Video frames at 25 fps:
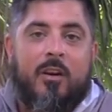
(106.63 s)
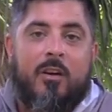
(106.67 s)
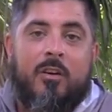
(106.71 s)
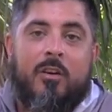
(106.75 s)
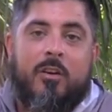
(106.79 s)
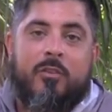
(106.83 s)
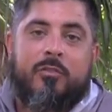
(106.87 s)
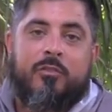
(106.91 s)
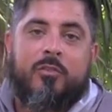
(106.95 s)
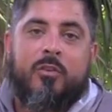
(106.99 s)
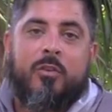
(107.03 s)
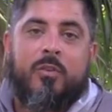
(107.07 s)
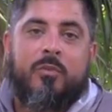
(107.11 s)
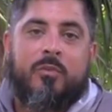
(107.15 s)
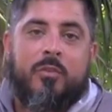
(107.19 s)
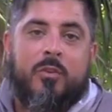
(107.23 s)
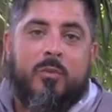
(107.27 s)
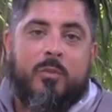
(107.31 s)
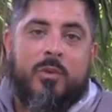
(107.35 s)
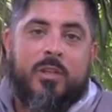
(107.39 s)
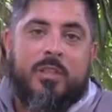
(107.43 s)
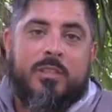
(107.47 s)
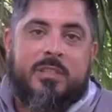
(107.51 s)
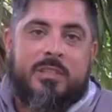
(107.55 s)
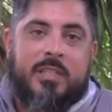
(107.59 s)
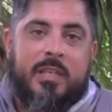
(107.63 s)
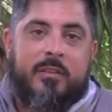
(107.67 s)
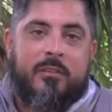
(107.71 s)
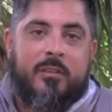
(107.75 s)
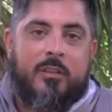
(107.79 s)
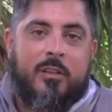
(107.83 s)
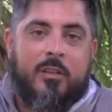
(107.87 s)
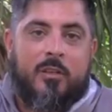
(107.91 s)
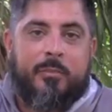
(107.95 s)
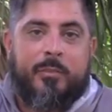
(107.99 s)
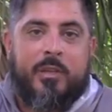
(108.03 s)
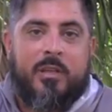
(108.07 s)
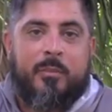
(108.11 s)
Also, if you want to save a
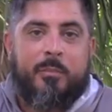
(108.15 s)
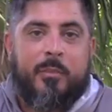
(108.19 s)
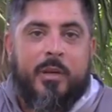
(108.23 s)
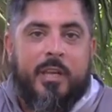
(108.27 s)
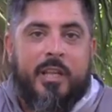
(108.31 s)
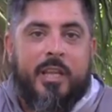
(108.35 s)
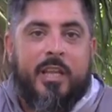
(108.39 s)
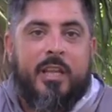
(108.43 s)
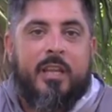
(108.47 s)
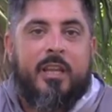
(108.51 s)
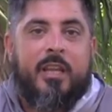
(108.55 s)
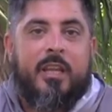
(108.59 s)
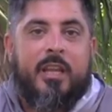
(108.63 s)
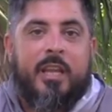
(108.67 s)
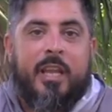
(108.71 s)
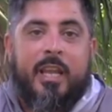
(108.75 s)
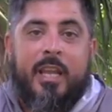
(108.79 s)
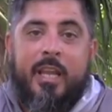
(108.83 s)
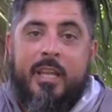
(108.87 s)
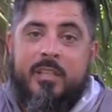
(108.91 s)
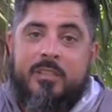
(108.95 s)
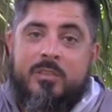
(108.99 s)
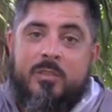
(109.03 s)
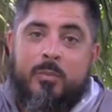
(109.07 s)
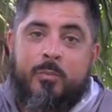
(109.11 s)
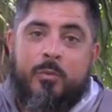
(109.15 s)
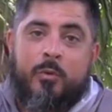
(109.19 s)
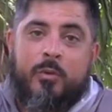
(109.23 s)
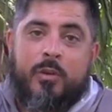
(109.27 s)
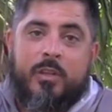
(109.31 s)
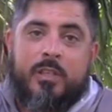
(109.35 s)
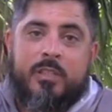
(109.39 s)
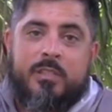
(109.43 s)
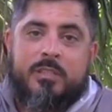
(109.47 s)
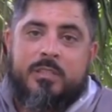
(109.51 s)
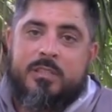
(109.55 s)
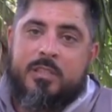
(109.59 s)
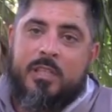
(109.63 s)
little bit of money and support
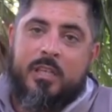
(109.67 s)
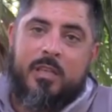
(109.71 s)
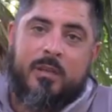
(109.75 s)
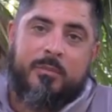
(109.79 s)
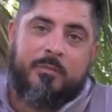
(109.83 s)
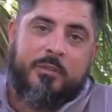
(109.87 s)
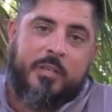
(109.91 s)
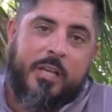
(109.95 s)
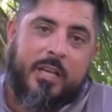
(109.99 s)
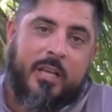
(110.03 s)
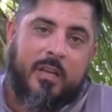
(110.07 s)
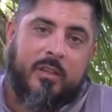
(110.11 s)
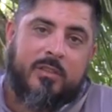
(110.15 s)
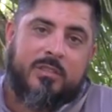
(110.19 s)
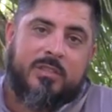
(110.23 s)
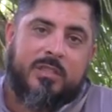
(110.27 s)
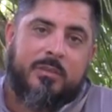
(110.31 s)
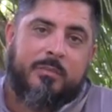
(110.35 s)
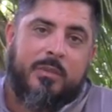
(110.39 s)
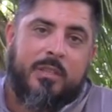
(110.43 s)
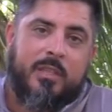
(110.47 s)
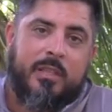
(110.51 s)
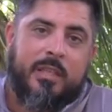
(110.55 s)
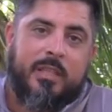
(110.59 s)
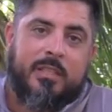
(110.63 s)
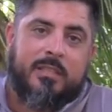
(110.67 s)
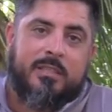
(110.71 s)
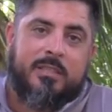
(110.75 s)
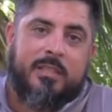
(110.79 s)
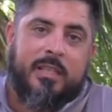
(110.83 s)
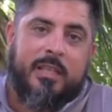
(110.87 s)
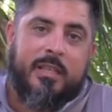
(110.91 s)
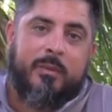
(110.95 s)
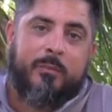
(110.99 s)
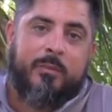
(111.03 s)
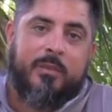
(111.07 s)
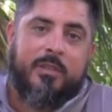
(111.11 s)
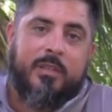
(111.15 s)
us, check out some of
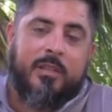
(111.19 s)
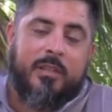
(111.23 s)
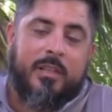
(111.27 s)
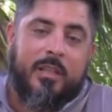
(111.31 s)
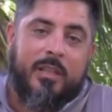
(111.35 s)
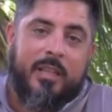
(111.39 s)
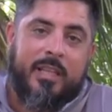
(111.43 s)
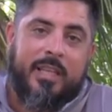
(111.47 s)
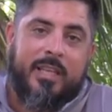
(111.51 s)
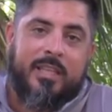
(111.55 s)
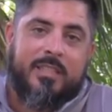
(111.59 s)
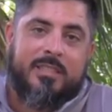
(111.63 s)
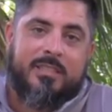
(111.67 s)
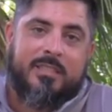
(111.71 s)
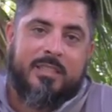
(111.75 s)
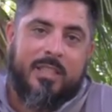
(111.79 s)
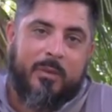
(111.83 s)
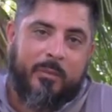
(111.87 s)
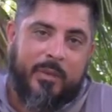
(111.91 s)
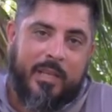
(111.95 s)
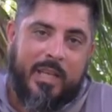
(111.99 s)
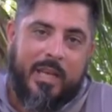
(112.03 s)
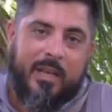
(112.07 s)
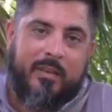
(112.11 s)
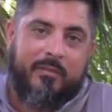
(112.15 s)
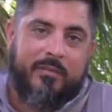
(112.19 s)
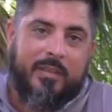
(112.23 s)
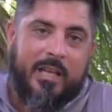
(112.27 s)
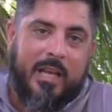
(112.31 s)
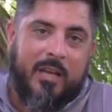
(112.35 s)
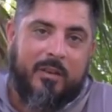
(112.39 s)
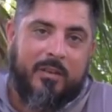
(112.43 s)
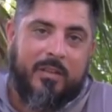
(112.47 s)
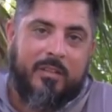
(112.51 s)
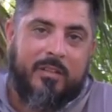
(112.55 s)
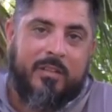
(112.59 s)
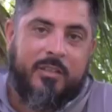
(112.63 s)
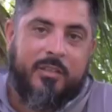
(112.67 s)
the links that we have
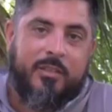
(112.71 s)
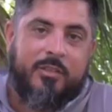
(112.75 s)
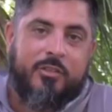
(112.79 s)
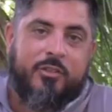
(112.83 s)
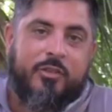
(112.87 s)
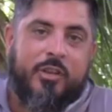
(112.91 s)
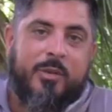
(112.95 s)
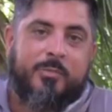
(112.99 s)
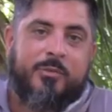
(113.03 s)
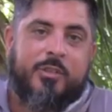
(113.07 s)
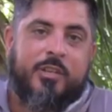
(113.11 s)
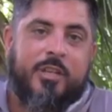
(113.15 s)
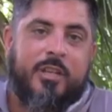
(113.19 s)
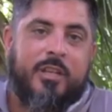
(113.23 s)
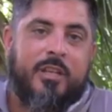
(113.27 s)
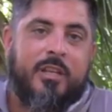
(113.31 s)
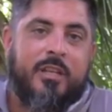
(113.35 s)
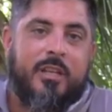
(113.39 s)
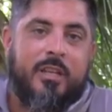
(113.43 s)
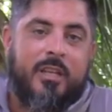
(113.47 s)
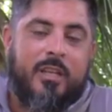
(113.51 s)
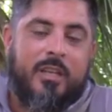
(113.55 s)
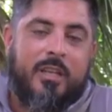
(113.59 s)
down in the description.